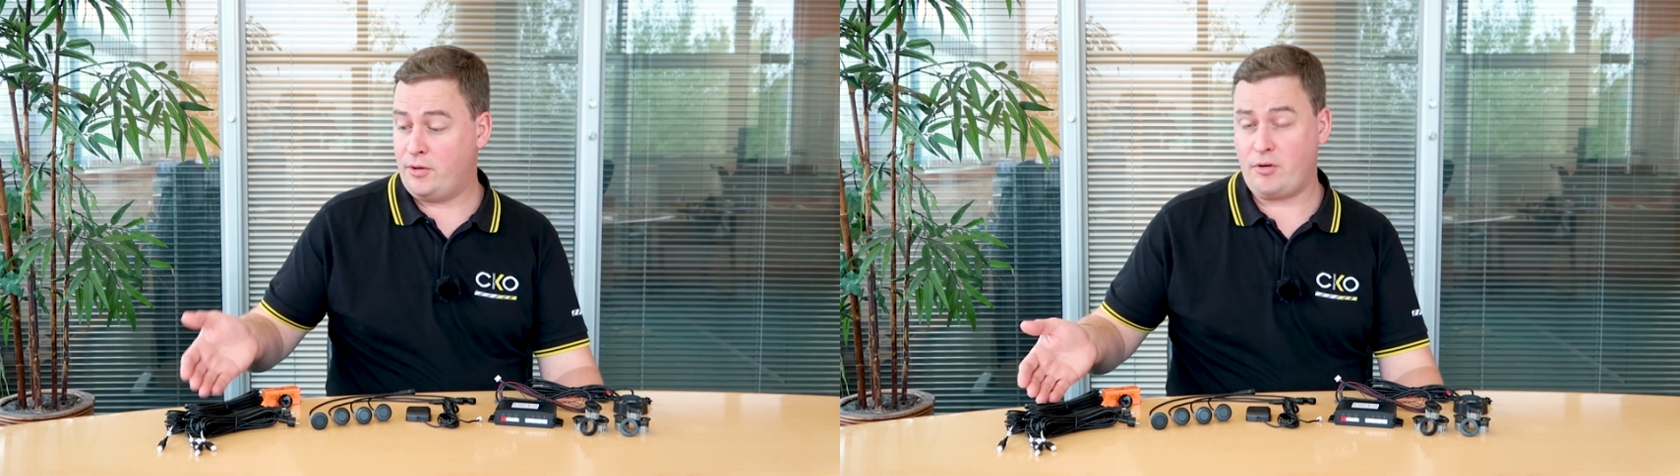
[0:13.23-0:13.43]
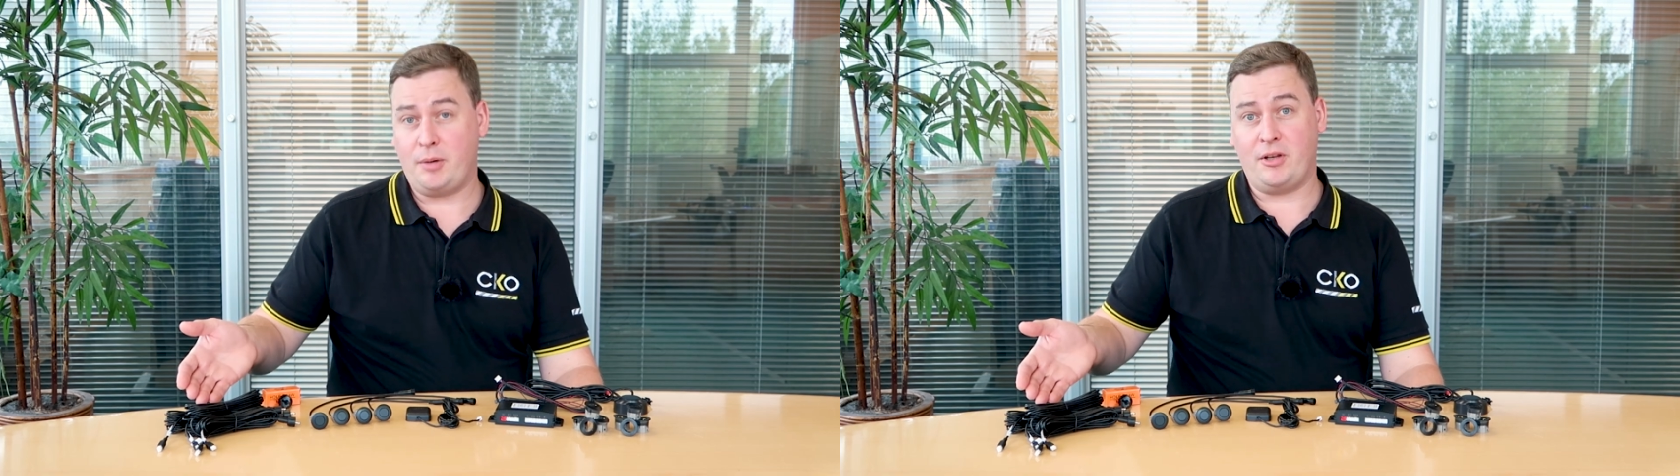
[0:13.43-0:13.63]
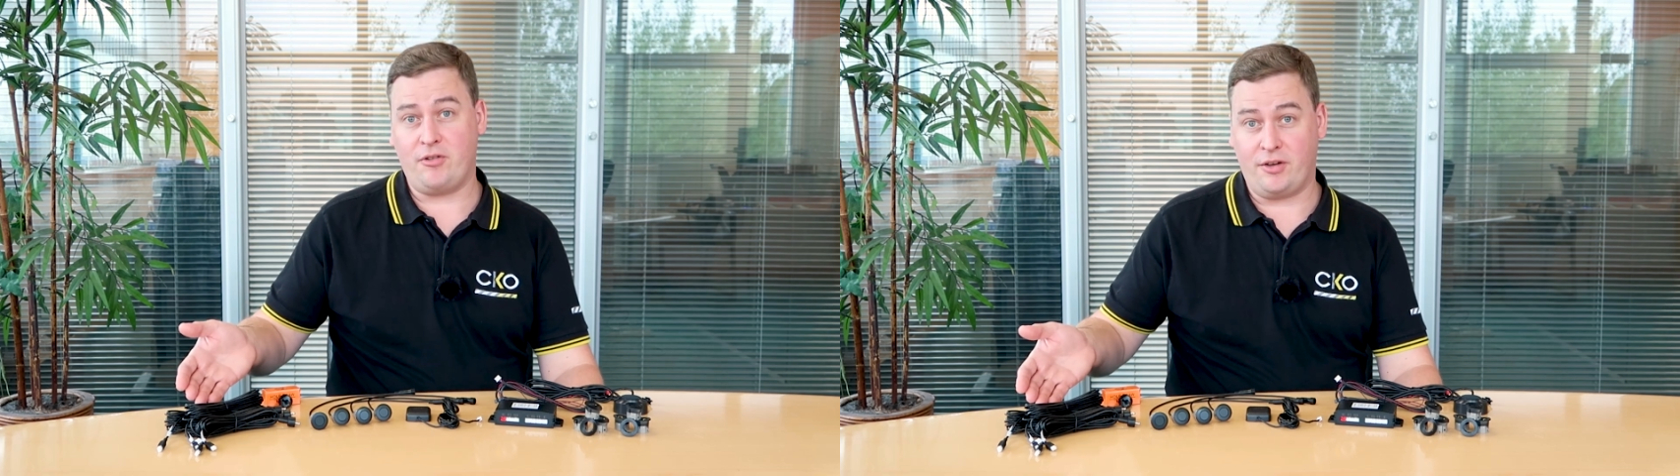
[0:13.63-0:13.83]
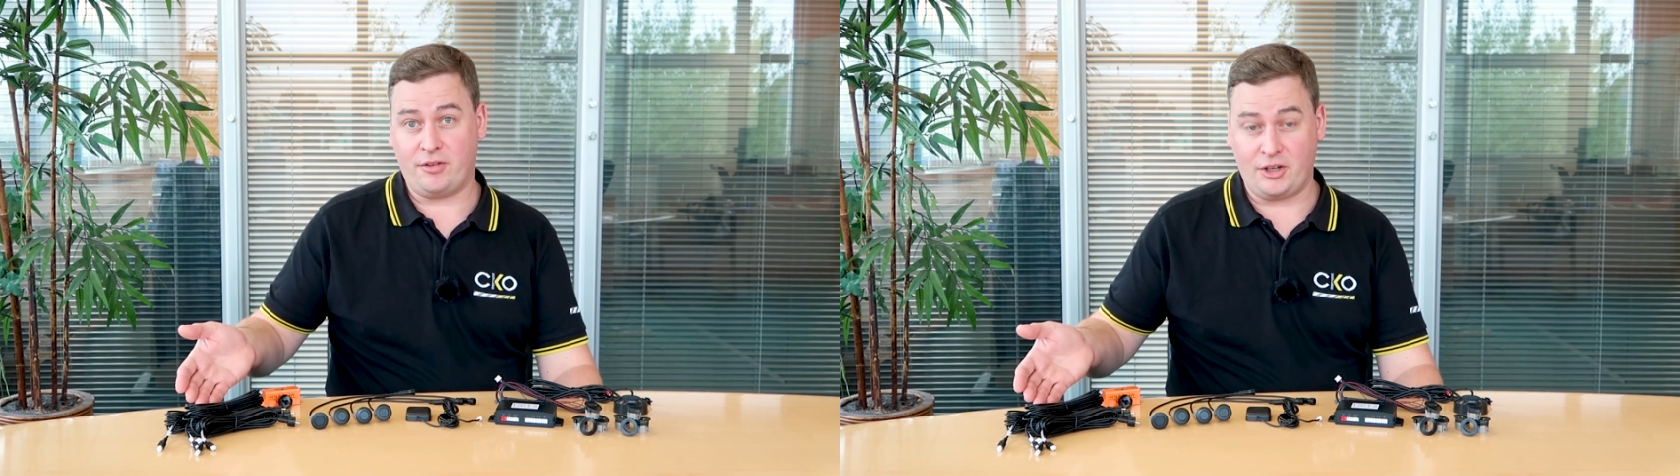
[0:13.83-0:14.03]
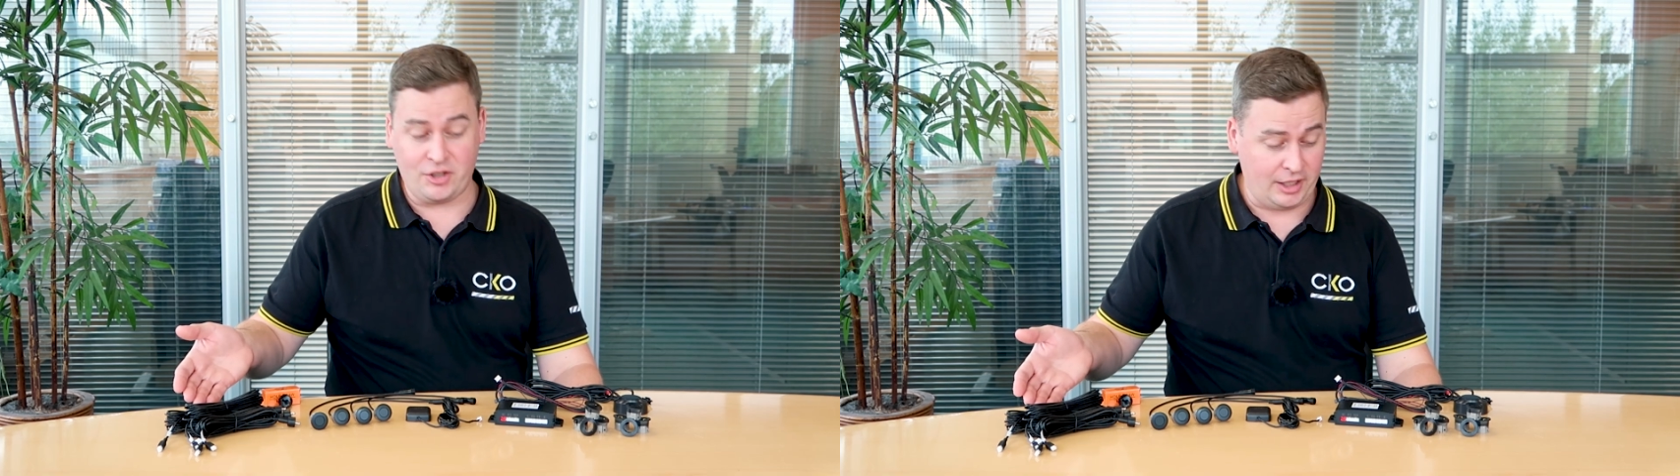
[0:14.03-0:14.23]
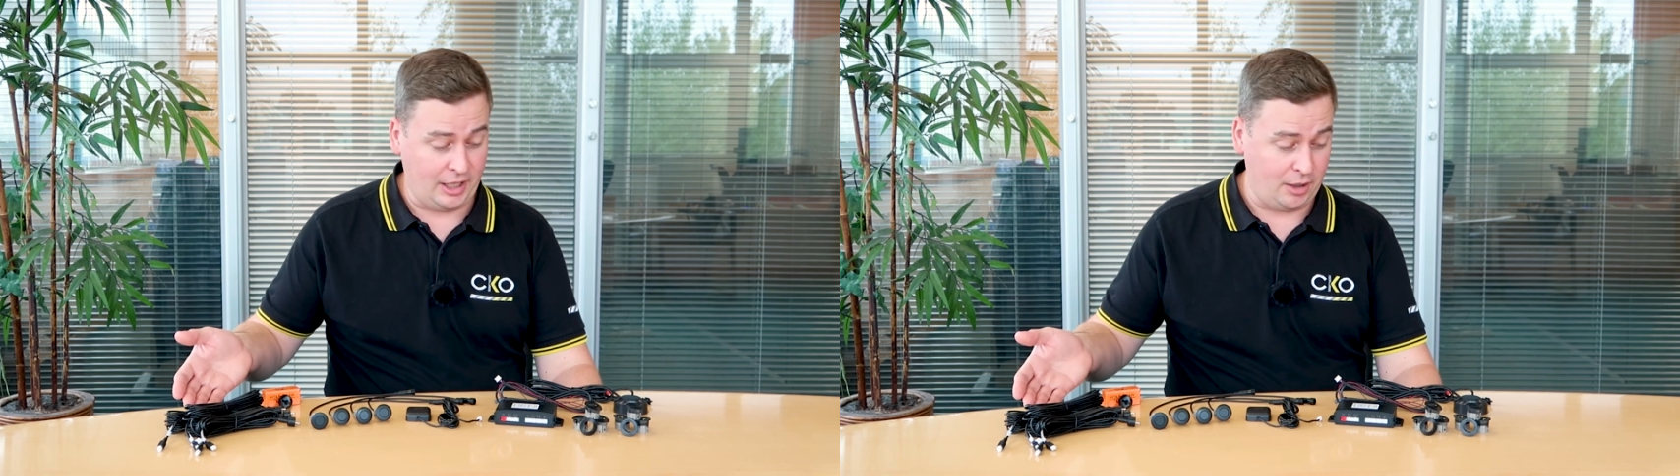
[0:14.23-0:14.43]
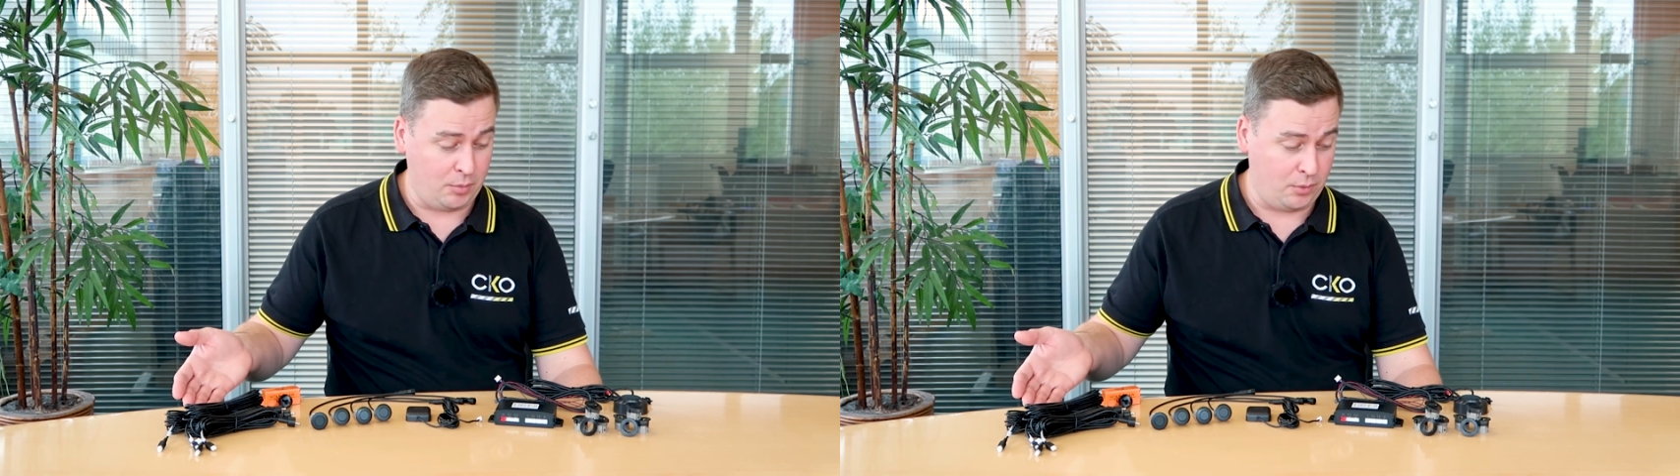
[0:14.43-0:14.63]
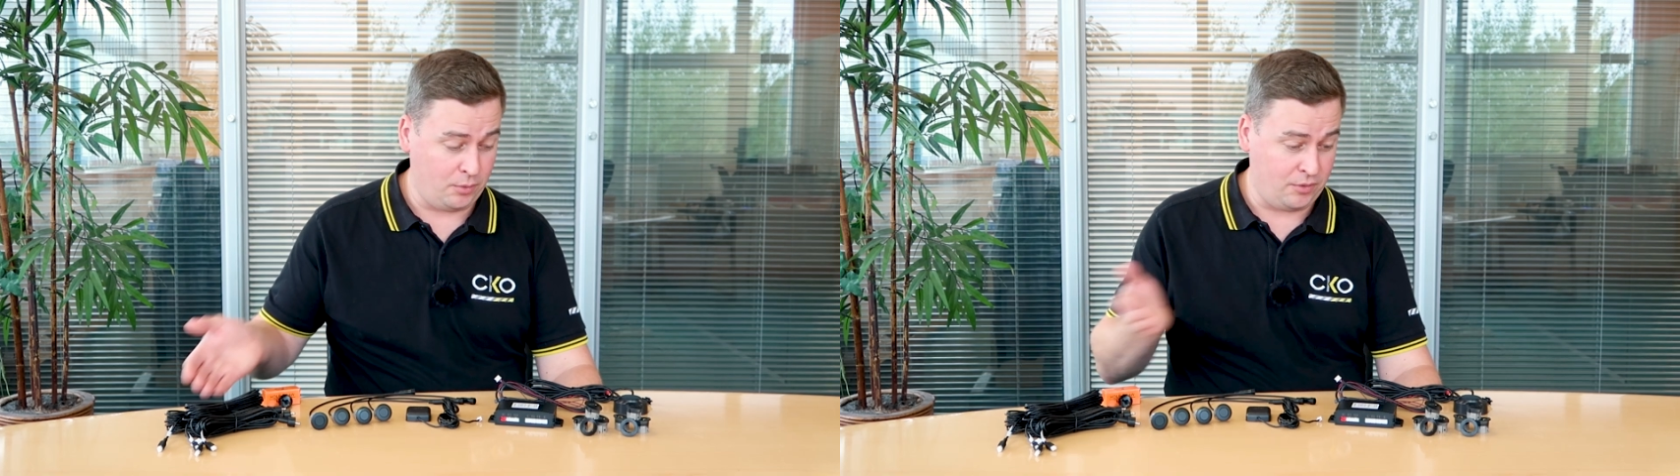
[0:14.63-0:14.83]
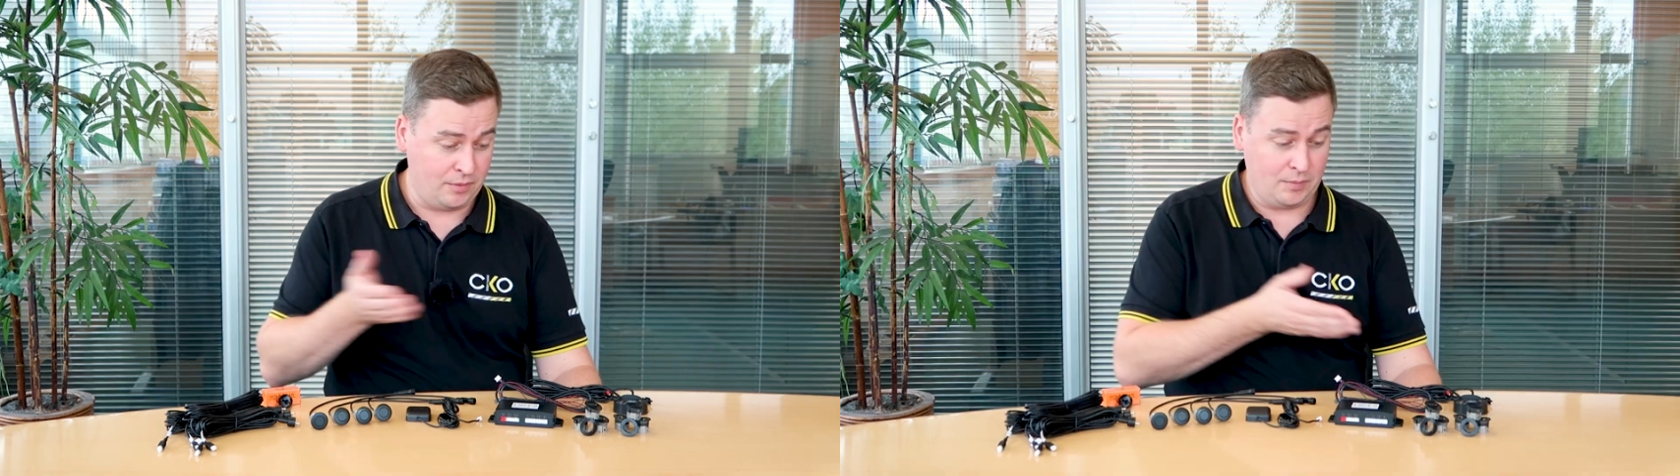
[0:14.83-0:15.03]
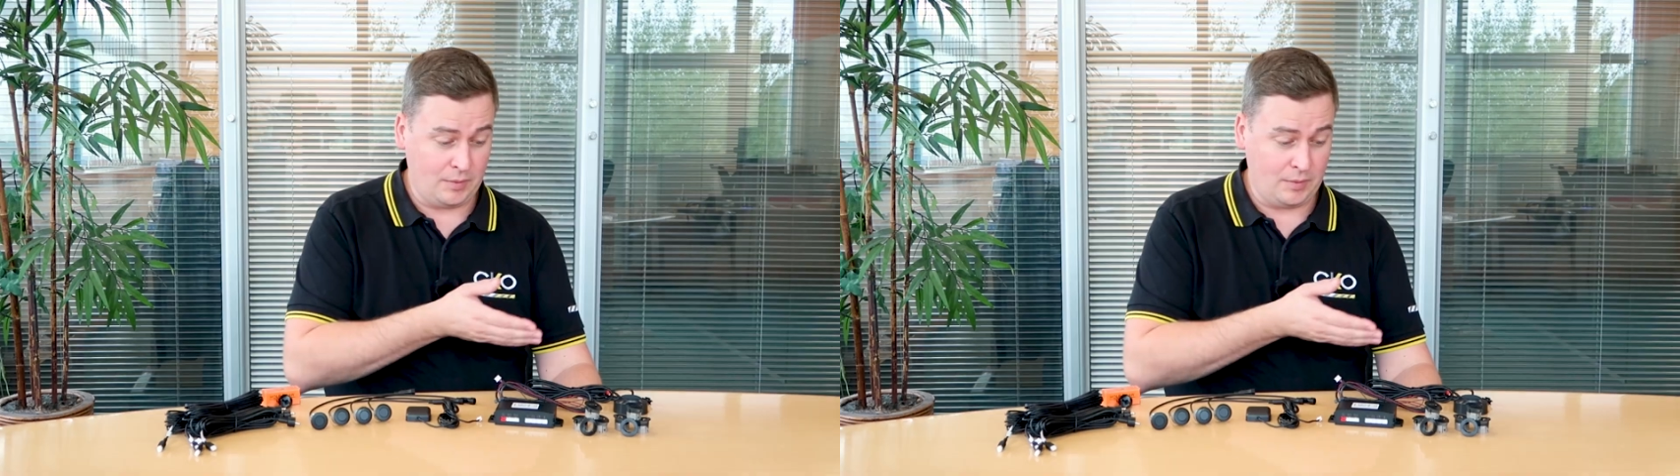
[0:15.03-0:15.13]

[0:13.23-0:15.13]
3-meter extension cables,